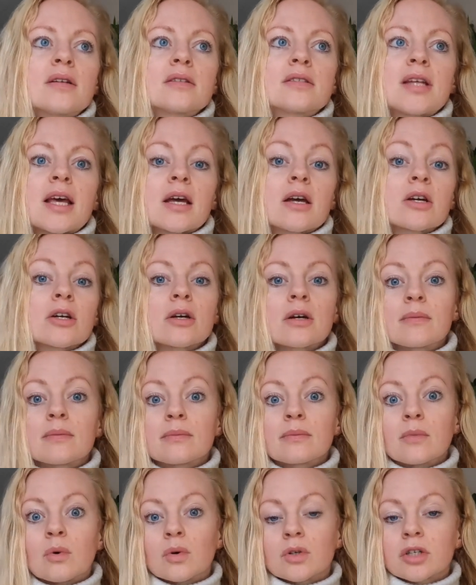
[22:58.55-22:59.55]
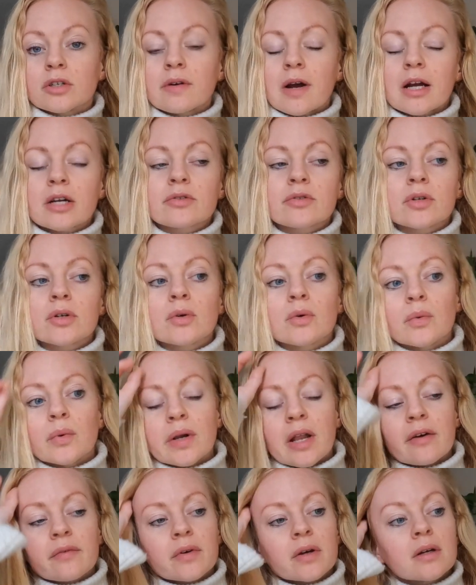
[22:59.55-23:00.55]
take a more direct route or
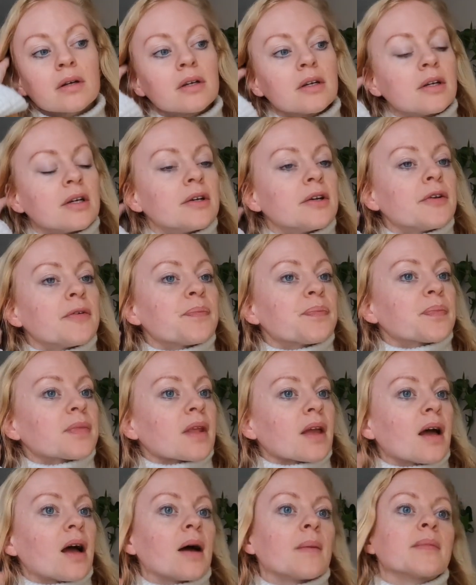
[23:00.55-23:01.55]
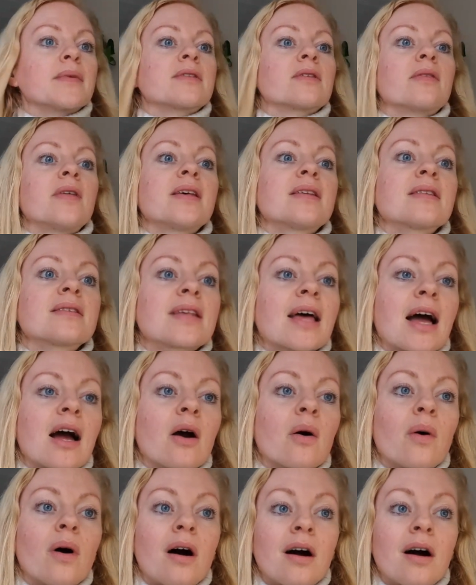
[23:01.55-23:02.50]
whatever. So this is how